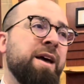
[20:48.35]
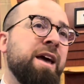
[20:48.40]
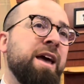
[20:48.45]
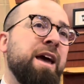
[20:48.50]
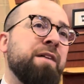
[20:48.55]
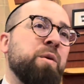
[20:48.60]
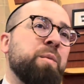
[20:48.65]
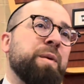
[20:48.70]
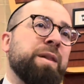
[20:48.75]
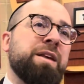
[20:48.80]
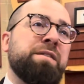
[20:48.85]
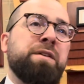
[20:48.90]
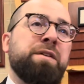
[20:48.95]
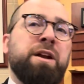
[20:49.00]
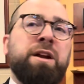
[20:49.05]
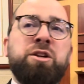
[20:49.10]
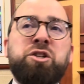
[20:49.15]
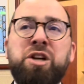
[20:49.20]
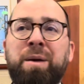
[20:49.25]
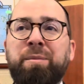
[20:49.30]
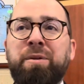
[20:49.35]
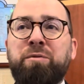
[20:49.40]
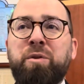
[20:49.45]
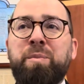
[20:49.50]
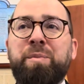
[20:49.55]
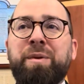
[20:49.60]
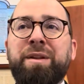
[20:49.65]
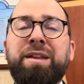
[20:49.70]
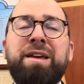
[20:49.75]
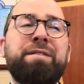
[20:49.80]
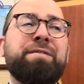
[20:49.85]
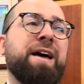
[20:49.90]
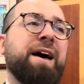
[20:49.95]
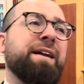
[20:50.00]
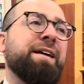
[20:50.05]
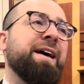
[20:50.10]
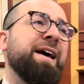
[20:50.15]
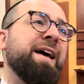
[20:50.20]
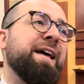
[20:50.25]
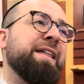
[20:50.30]
if we believe in an Hashem, if we believe
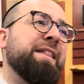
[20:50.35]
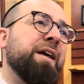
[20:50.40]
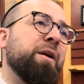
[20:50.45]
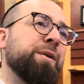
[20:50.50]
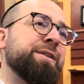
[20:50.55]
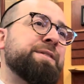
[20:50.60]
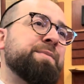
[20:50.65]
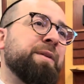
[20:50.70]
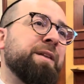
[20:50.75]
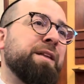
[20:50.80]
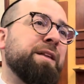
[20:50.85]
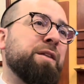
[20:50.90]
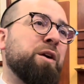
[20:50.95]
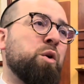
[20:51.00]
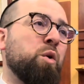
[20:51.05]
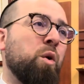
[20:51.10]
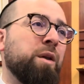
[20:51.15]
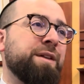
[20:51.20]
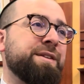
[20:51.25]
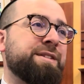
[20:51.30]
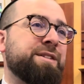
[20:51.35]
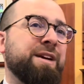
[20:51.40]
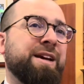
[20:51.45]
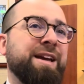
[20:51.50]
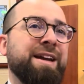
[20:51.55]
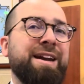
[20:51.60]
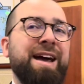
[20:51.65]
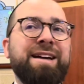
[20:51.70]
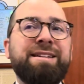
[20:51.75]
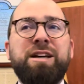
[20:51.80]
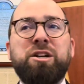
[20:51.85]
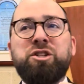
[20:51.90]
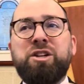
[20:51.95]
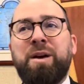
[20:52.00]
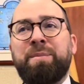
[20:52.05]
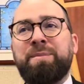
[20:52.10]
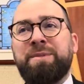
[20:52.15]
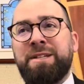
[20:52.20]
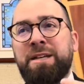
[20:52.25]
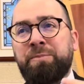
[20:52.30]
that ultimately the goal is to connect to
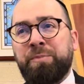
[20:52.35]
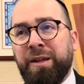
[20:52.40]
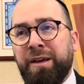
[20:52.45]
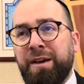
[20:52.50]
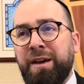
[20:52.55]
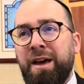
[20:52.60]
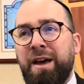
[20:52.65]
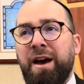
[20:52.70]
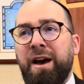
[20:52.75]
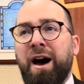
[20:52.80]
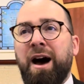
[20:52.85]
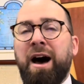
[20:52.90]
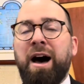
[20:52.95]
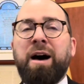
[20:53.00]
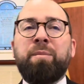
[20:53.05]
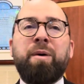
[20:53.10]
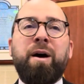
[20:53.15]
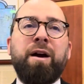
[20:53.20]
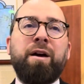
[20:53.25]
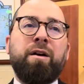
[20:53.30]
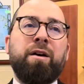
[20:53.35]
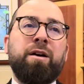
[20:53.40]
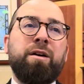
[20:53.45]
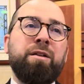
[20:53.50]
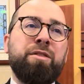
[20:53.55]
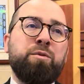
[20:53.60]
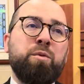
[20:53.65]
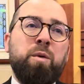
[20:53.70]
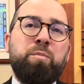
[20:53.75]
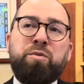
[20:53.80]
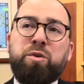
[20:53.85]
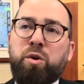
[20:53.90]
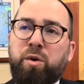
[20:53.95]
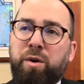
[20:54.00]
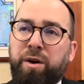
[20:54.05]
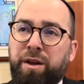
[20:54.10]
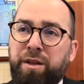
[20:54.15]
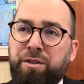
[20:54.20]
Hashem deeply through our purity,